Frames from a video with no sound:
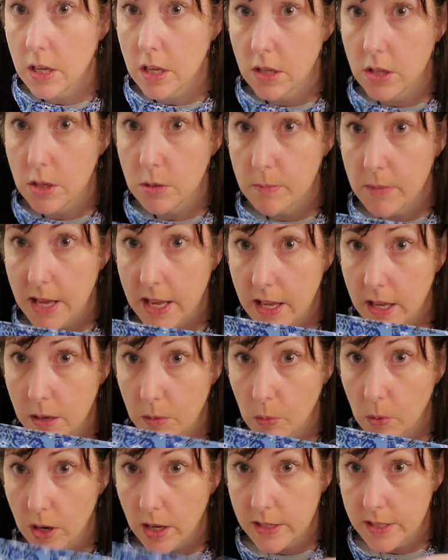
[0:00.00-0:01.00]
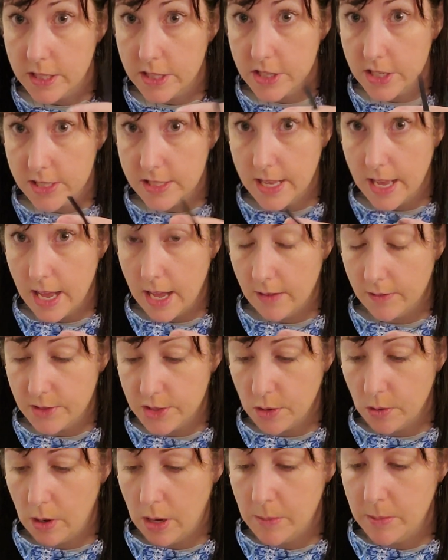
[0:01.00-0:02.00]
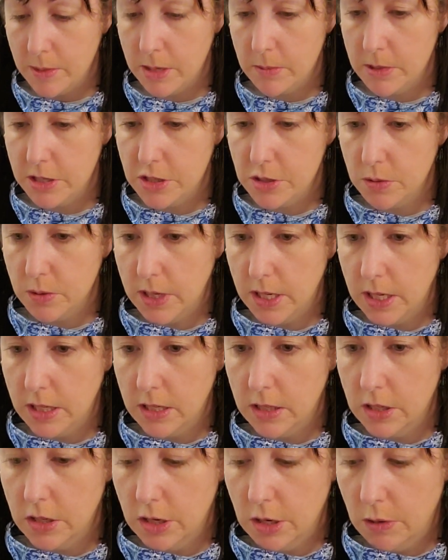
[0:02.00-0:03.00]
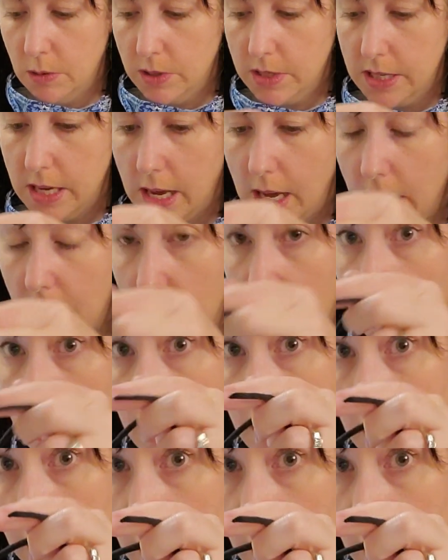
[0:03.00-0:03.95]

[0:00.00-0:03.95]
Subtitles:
you may want to just have, so I'm going to be doing, you know, a tie.